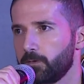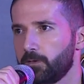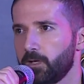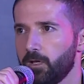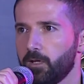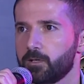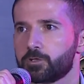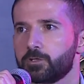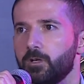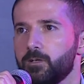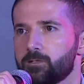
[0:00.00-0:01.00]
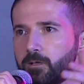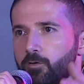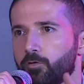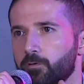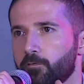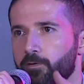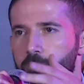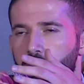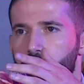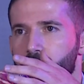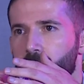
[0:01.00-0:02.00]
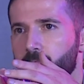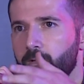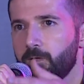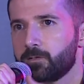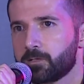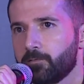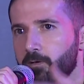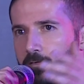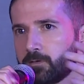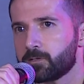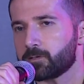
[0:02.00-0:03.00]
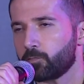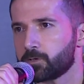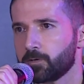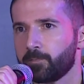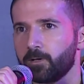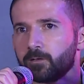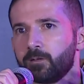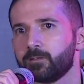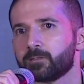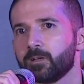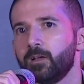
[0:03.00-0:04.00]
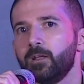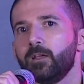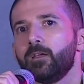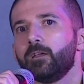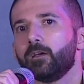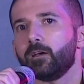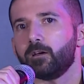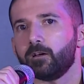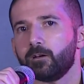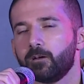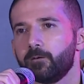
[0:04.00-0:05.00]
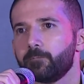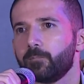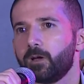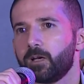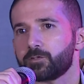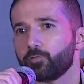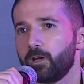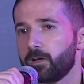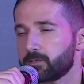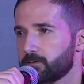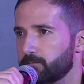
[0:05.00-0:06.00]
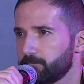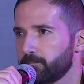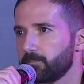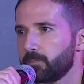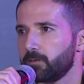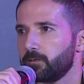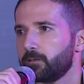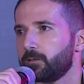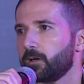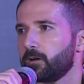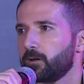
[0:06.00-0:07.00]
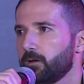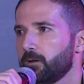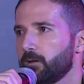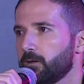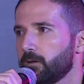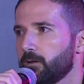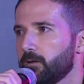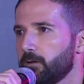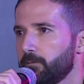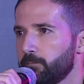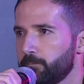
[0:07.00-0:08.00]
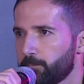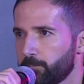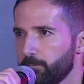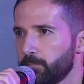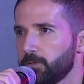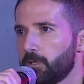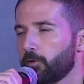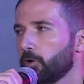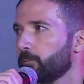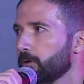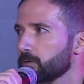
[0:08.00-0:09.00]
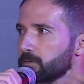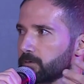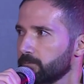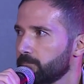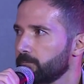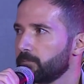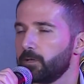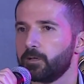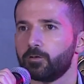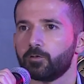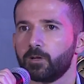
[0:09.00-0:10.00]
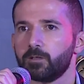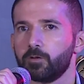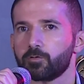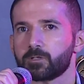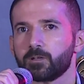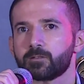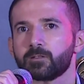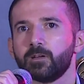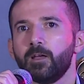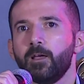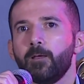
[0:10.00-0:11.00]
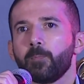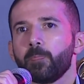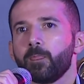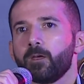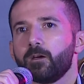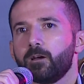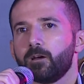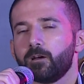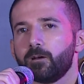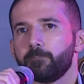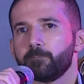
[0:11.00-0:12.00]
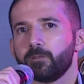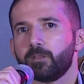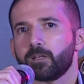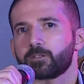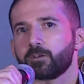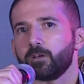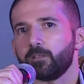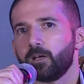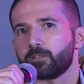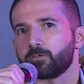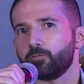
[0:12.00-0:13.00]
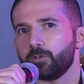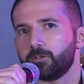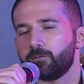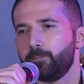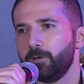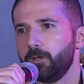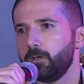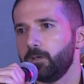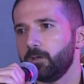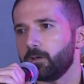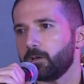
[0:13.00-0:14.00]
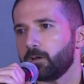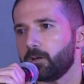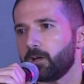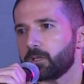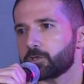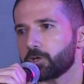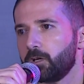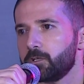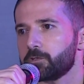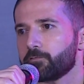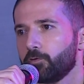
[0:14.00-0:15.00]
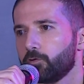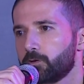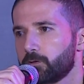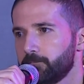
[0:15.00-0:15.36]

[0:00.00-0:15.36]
the AHJs, the code officials, maybe civil defense, municipalities, as well as the developers, end users, that would be a challenge for